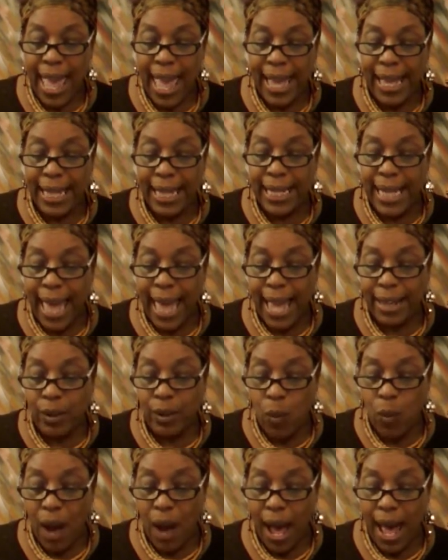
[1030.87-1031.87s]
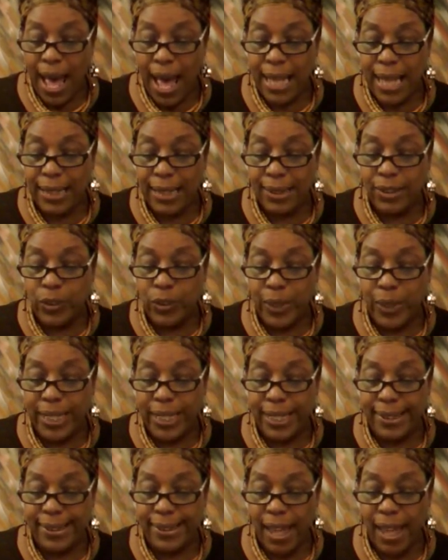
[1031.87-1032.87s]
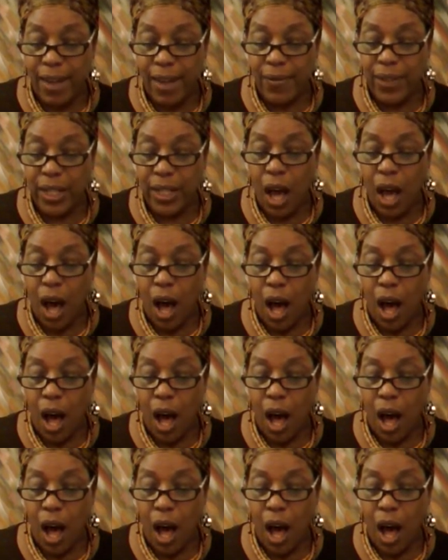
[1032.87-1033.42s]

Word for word: And likewise, 27,